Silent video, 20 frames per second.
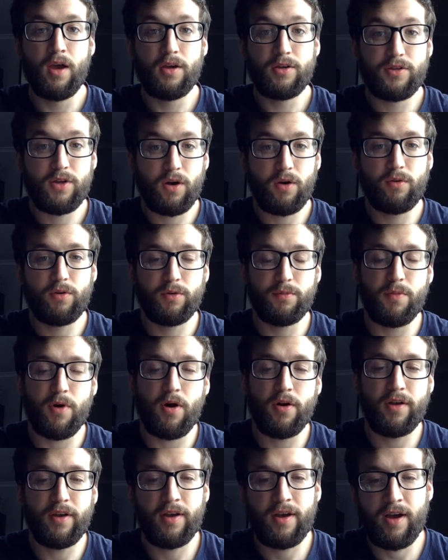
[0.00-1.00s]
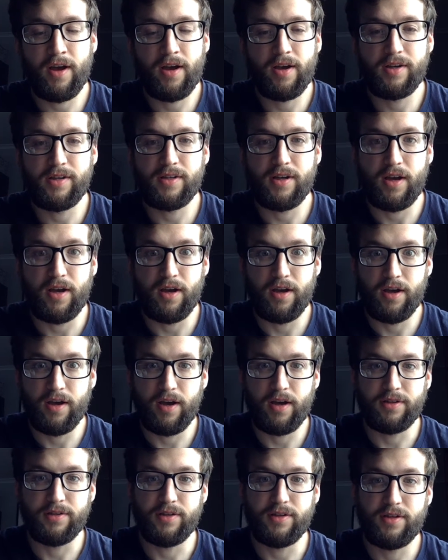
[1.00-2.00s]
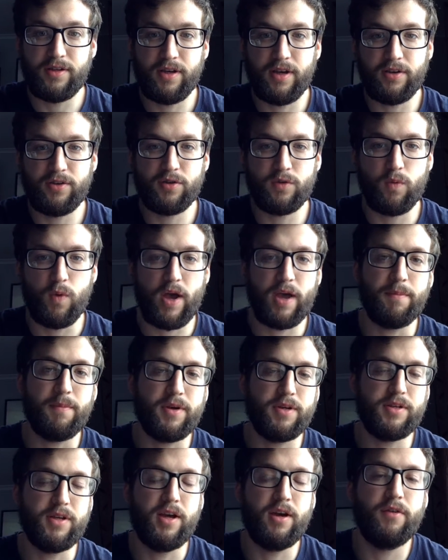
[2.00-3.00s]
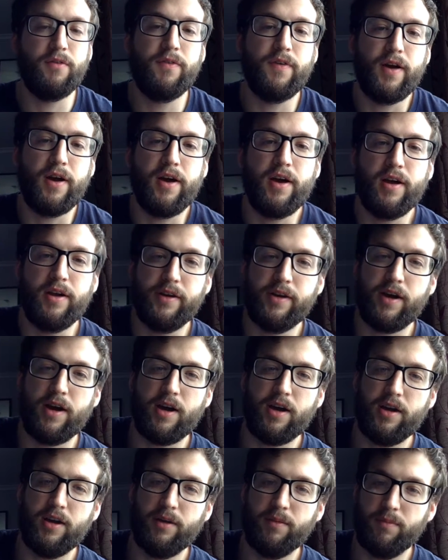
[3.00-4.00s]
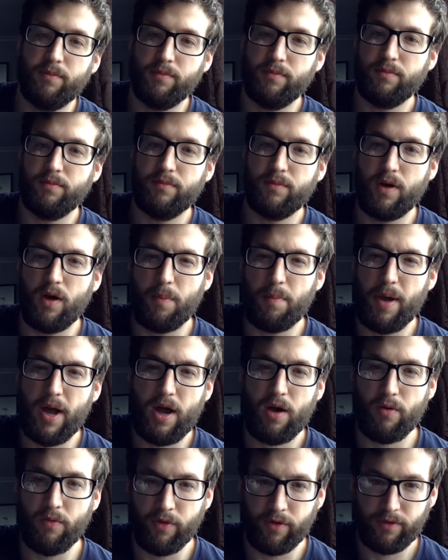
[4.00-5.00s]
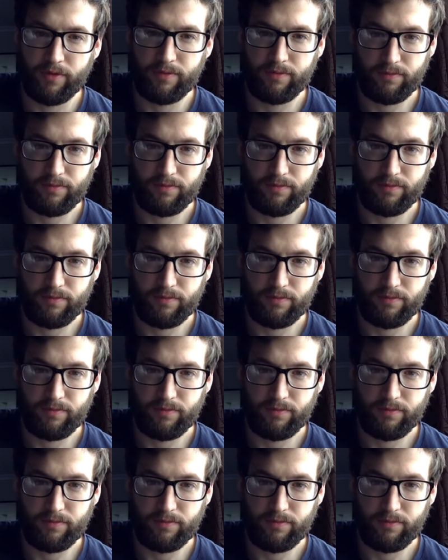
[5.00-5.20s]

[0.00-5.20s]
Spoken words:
So good morning, guys. As you see, I just weighed myself, and I'm a pound.